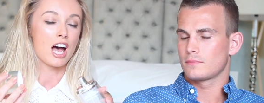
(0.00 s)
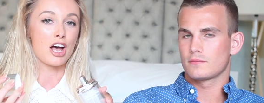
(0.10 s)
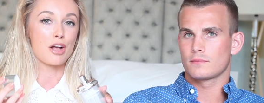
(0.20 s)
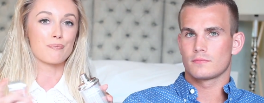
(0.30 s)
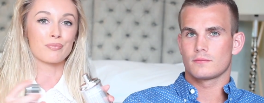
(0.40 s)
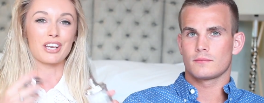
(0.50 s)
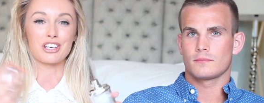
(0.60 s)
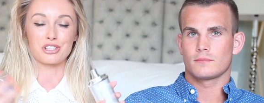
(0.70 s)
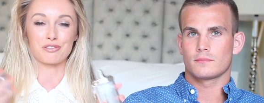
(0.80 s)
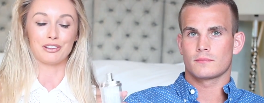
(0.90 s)
Speaker 1: um,
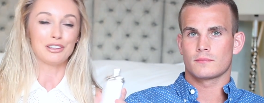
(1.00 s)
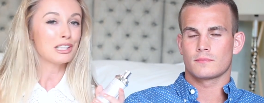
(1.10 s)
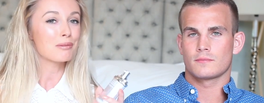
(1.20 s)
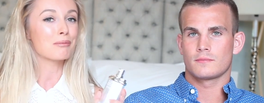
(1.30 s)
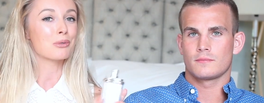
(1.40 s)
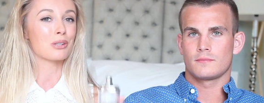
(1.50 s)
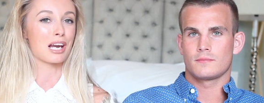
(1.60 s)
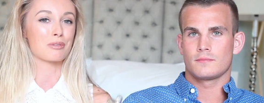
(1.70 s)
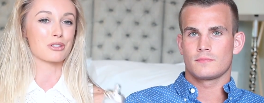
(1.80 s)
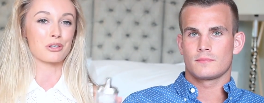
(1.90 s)
and I just feel a little bit more
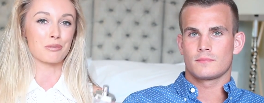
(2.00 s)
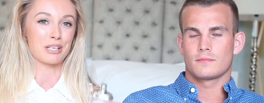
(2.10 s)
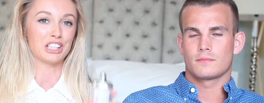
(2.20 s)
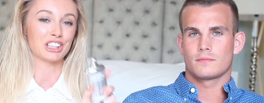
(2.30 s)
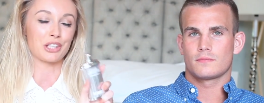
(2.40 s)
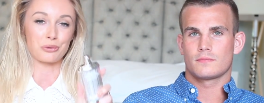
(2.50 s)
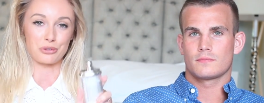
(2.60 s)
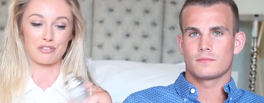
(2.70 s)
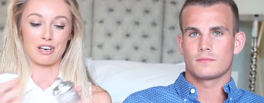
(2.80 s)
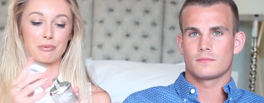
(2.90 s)
glamorous on the beach and
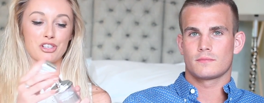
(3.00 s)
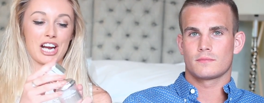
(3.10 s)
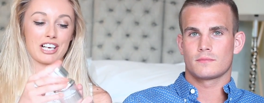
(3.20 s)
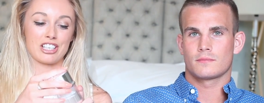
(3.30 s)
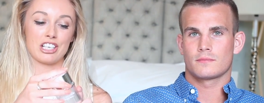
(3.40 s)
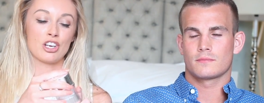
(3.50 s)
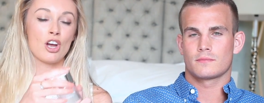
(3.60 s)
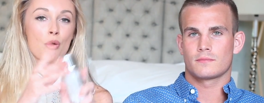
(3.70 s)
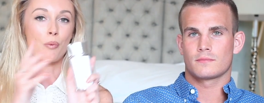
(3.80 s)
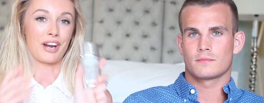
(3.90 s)
also very protected
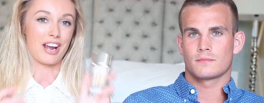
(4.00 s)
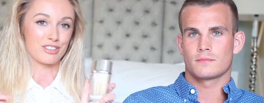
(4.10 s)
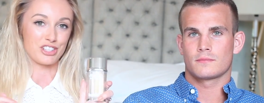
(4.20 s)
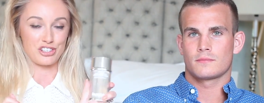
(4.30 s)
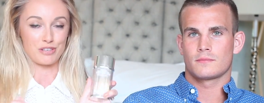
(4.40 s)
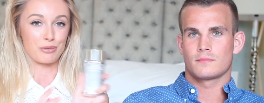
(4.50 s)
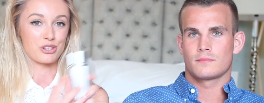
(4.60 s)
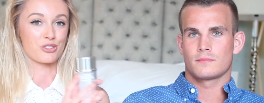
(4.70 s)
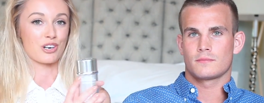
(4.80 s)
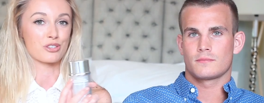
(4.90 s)
when I have a tinted
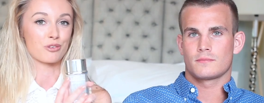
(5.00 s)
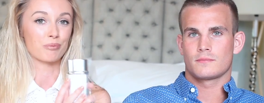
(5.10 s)
moisturiser